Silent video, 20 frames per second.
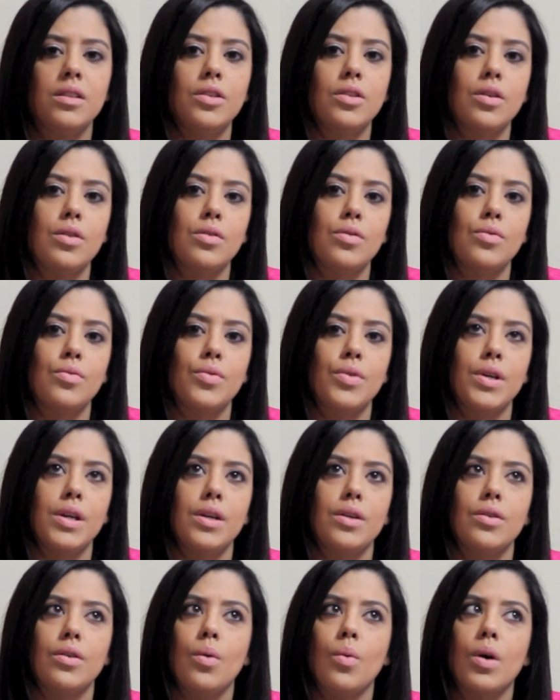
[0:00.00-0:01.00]
you know,
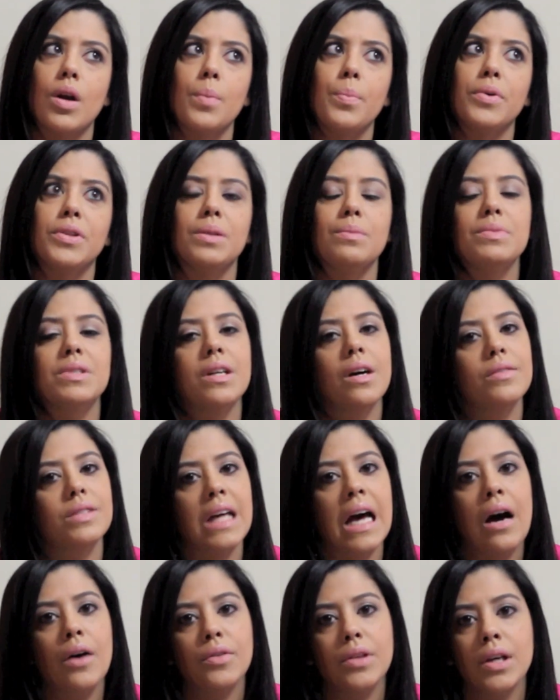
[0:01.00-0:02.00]
they don't want to put themselves
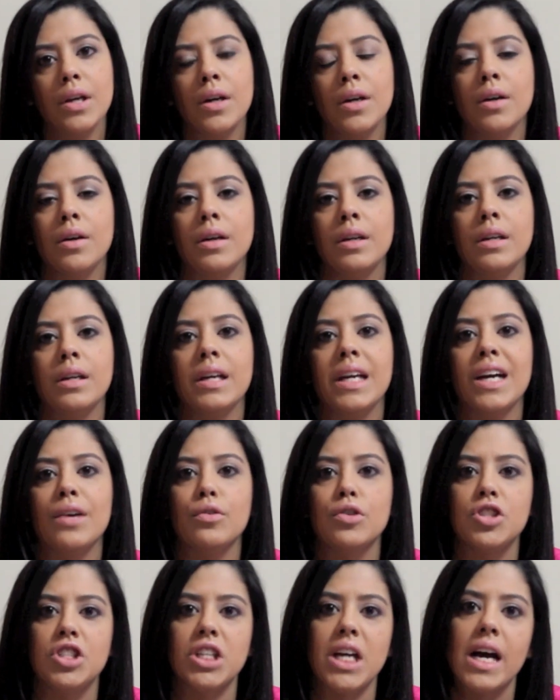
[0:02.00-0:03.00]
out there and
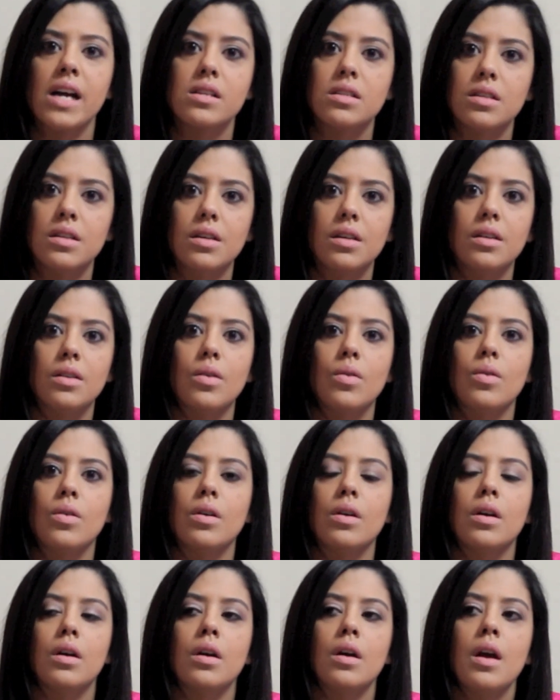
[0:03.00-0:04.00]
get rejected
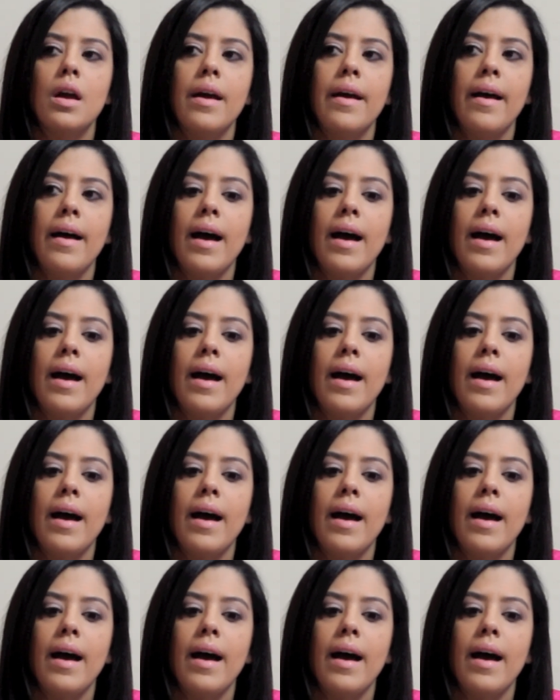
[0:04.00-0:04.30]
or